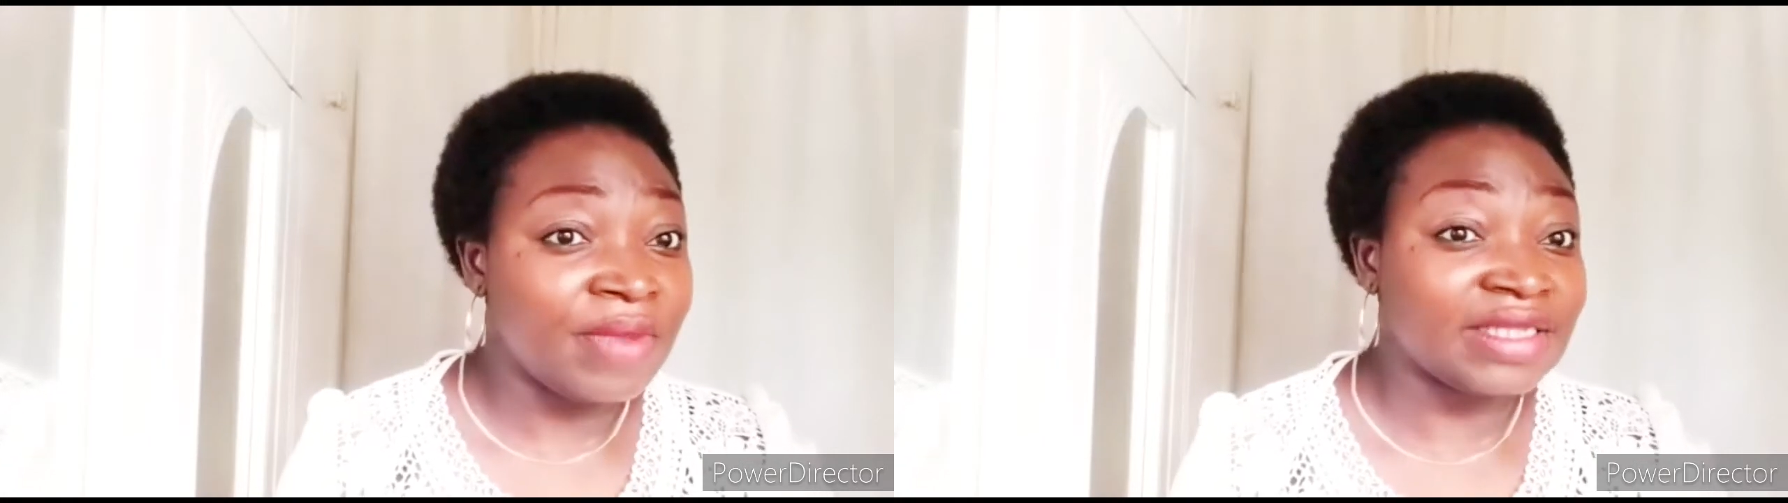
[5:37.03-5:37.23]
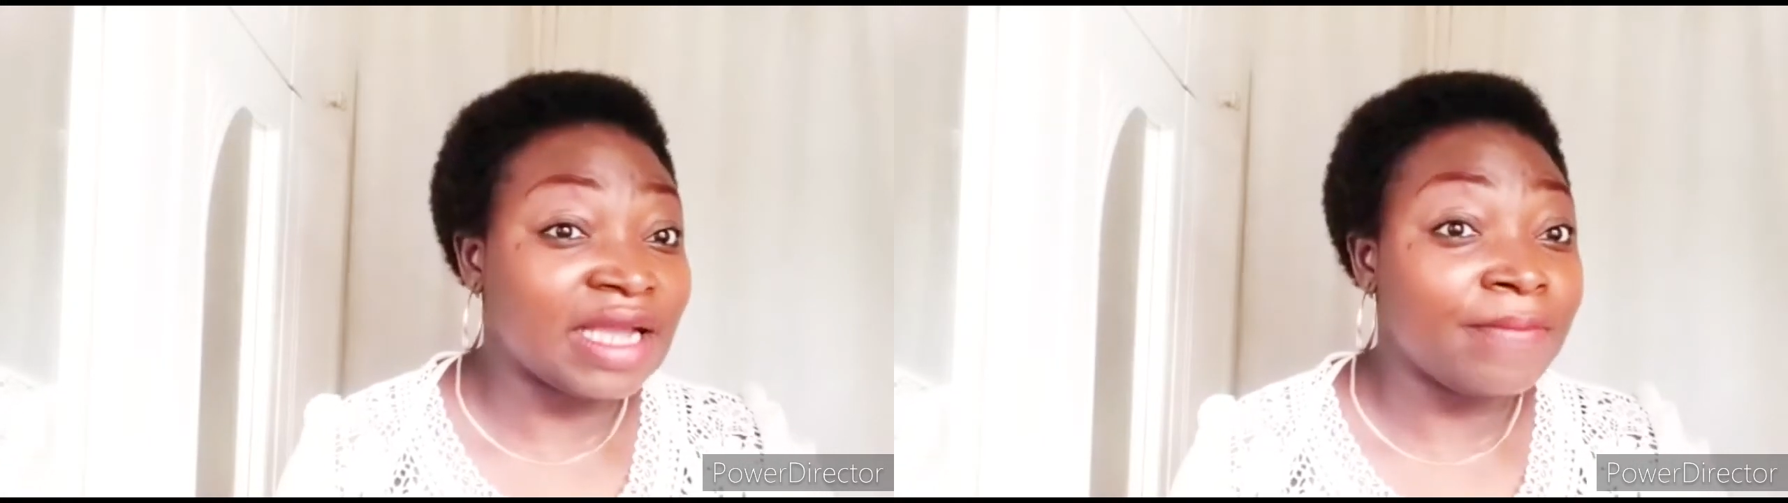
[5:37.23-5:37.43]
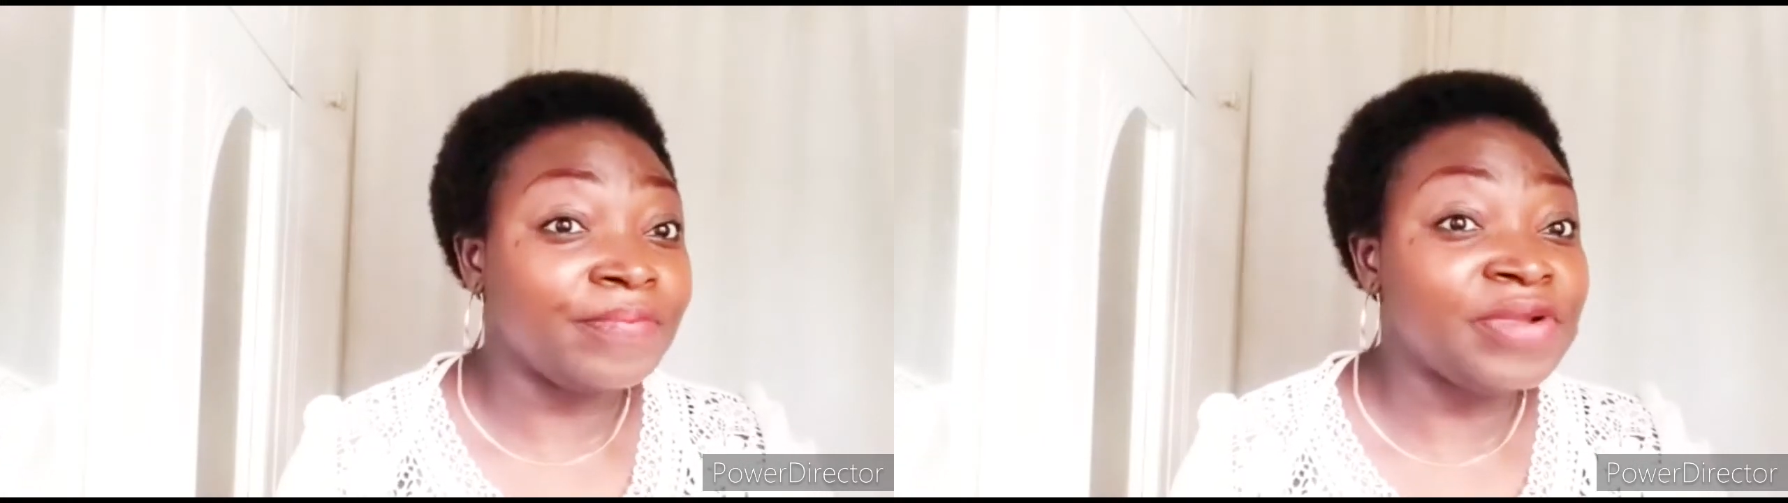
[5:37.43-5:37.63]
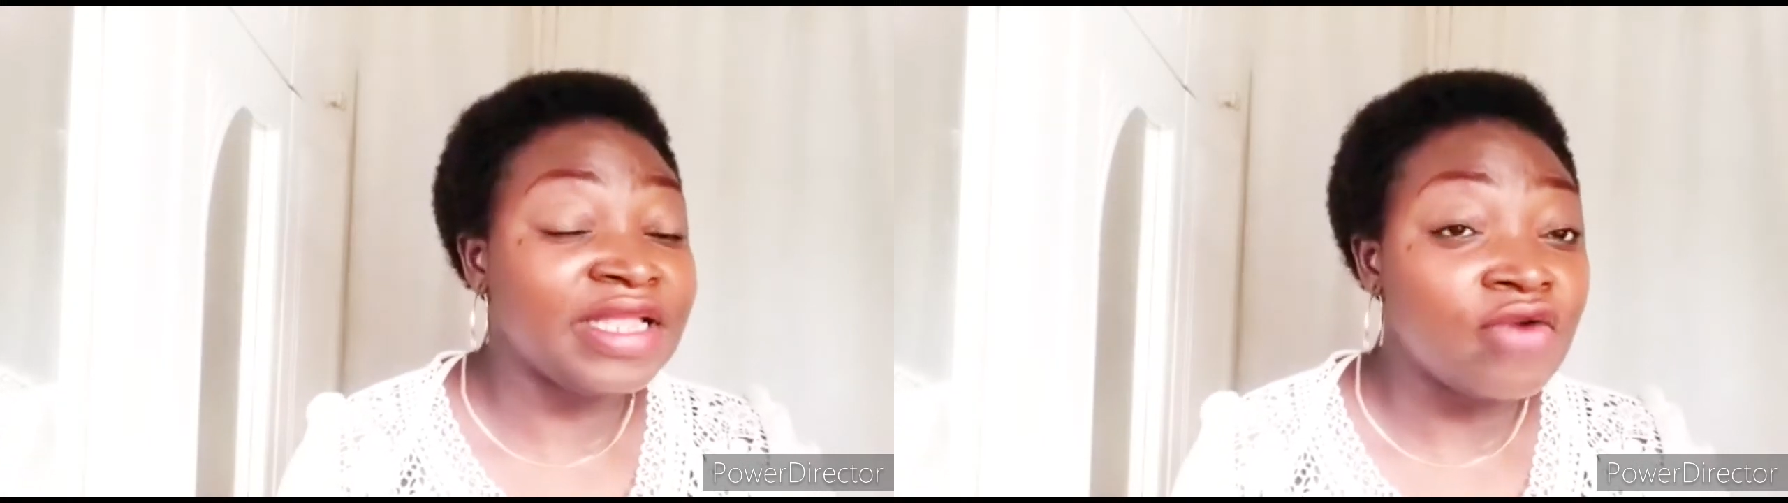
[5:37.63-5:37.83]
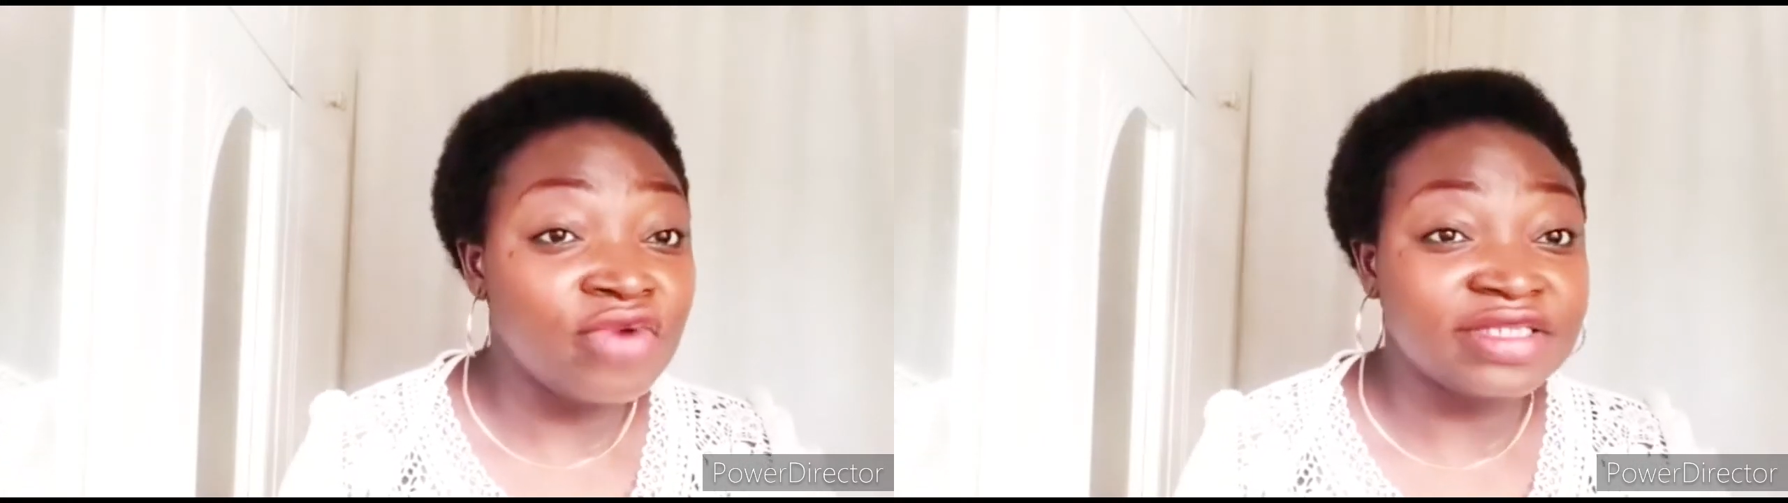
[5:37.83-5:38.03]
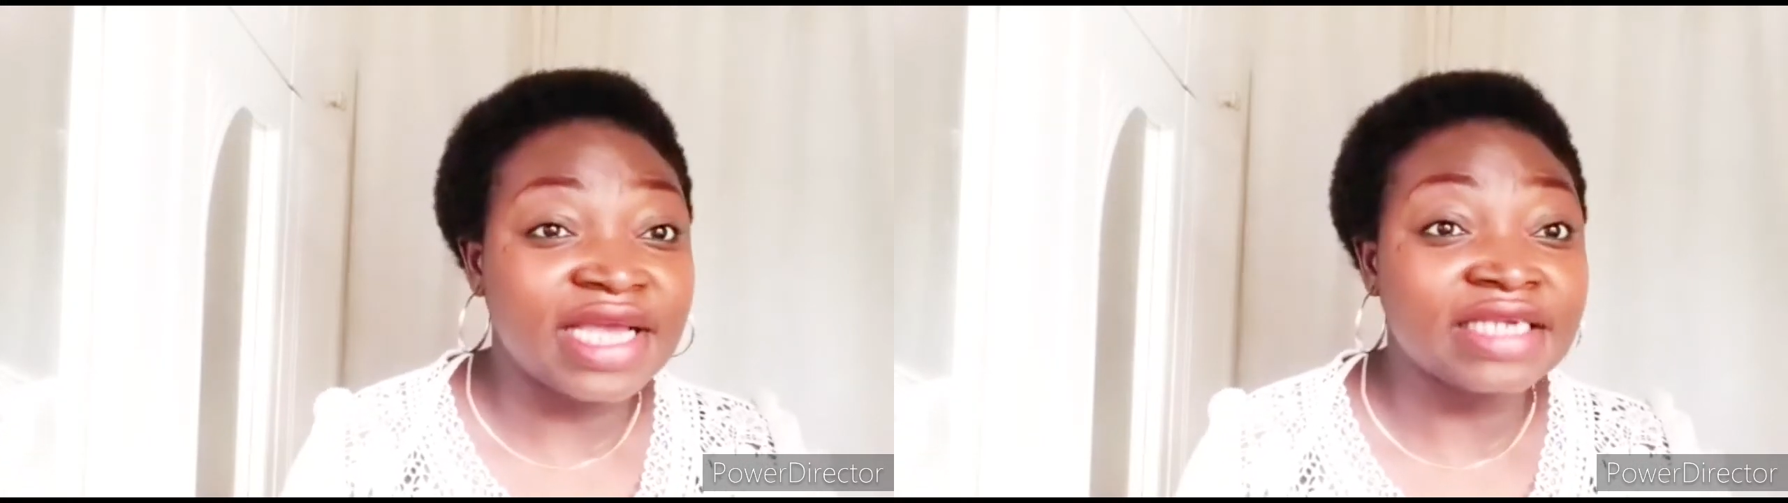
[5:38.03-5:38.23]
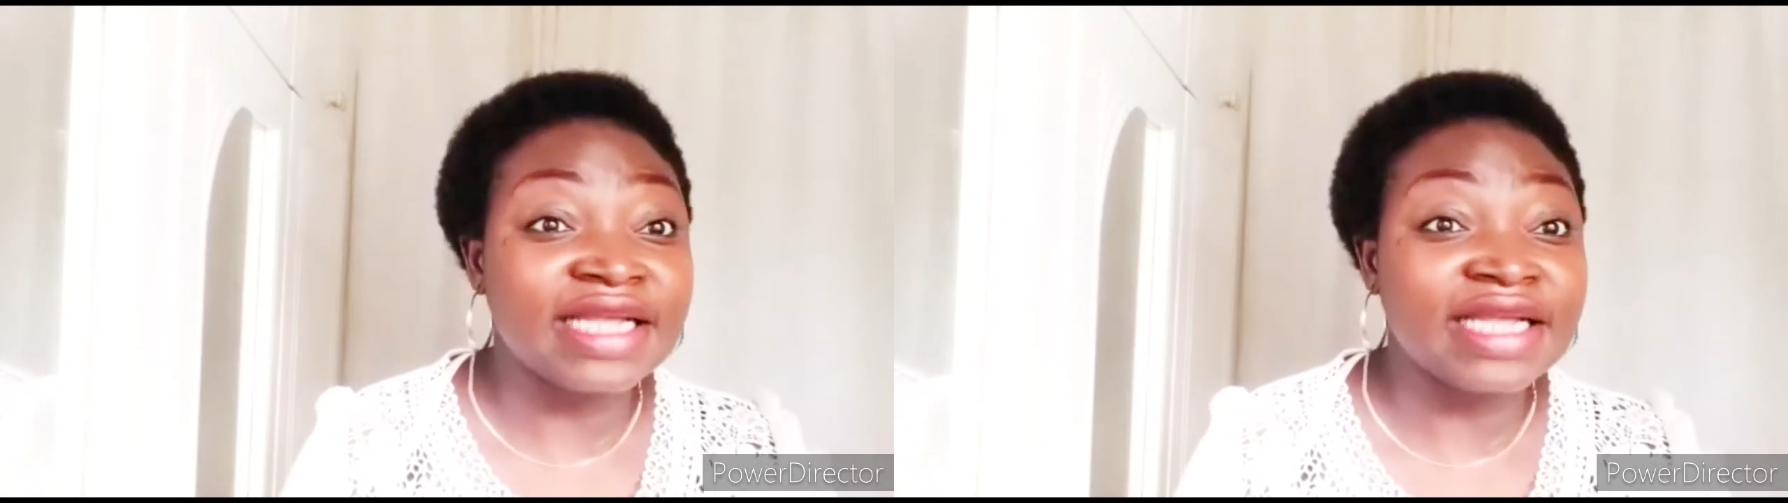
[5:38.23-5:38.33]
But I'm pleading with her